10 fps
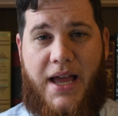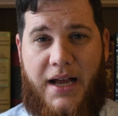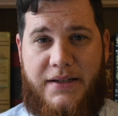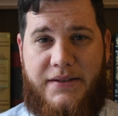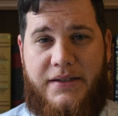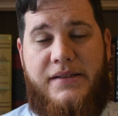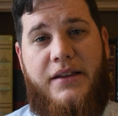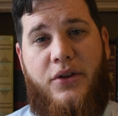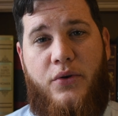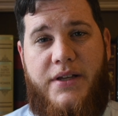access
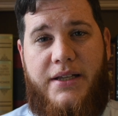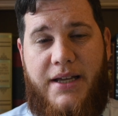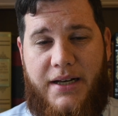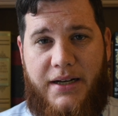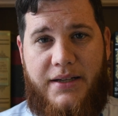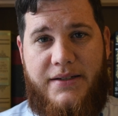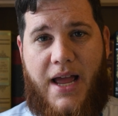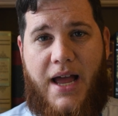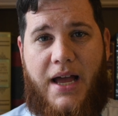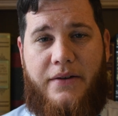that those identities
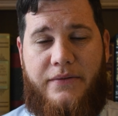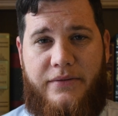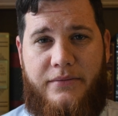have.